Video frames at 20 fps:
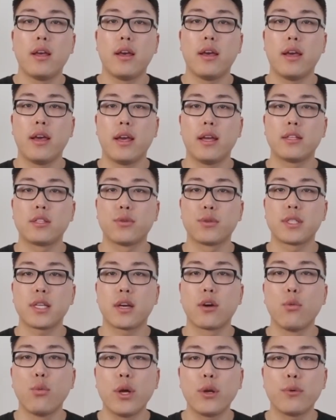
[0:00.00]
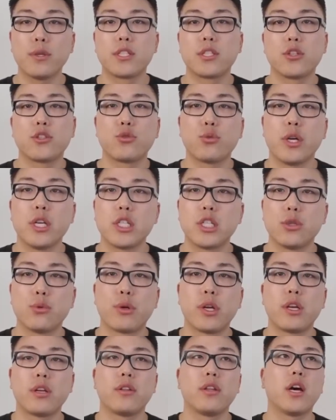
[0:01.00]
And so it's like a win-win situation
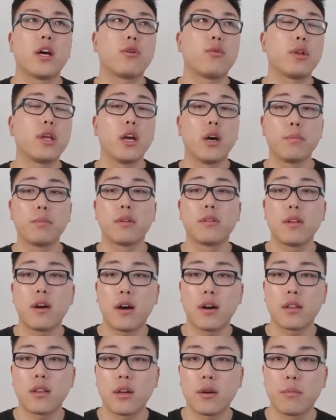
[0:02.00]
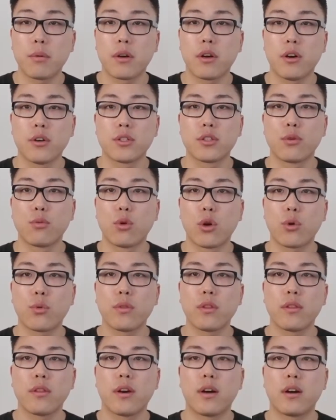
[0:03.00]
where you can not only help the doctor, but also work
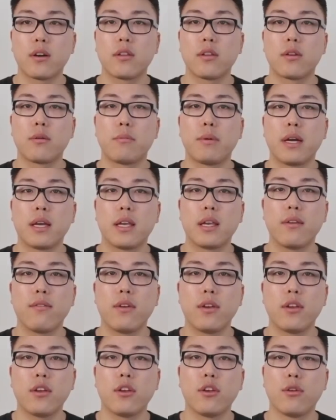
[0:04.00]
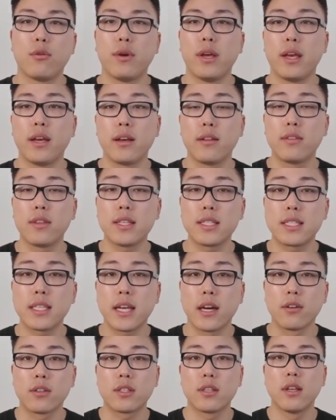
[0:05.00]
with the doctor by giving you a good
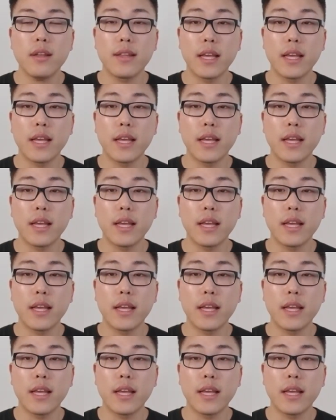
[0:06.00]
discount.